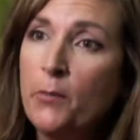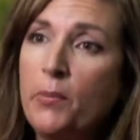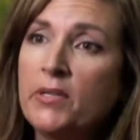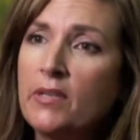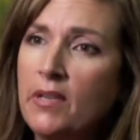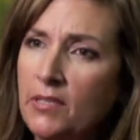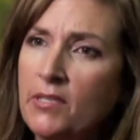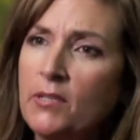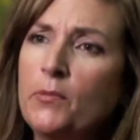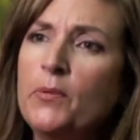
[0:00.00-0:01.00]
but it's
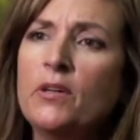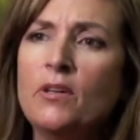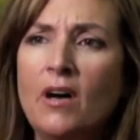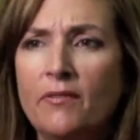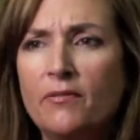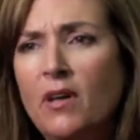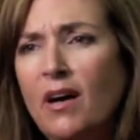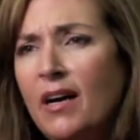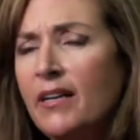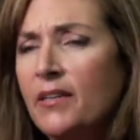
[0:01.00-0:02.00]
still been a lot of luck